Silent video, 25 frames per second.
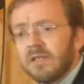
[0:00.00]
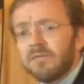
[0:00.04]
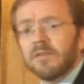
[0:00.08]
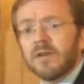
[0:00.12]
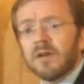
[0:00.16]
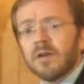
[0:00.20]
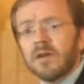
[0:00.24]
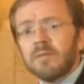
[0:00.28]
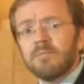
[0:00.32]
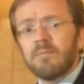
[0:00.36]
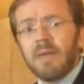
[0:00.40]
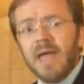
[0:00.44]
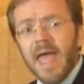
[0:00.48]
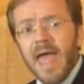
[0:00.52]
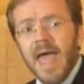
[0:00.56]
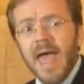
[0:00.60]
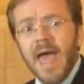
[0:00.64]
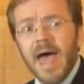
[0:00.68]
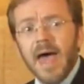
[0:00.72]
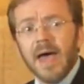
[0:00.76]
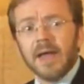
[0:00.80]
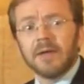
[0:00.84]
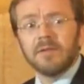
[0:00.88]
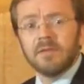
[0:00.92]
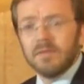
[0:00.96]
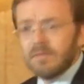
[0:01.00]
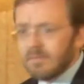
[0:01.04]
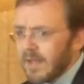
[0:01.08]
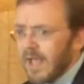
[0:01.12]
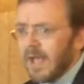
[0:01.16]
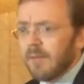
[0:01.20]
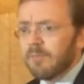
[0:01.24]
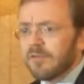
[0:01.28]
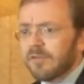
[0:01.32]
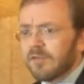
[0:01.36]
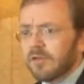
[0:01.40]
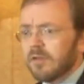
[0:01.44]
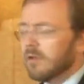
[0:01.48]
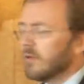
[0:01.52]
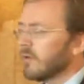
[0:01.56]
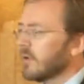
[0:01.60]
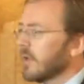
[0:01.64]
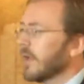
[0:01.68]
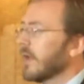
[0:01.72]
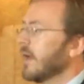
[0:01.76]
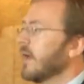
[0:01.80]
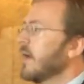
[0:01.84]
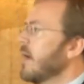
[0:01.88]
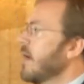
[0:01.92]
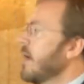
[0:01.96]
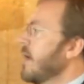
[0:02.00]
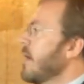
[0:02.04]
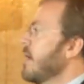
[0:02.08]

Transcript: be very bad, absolutely.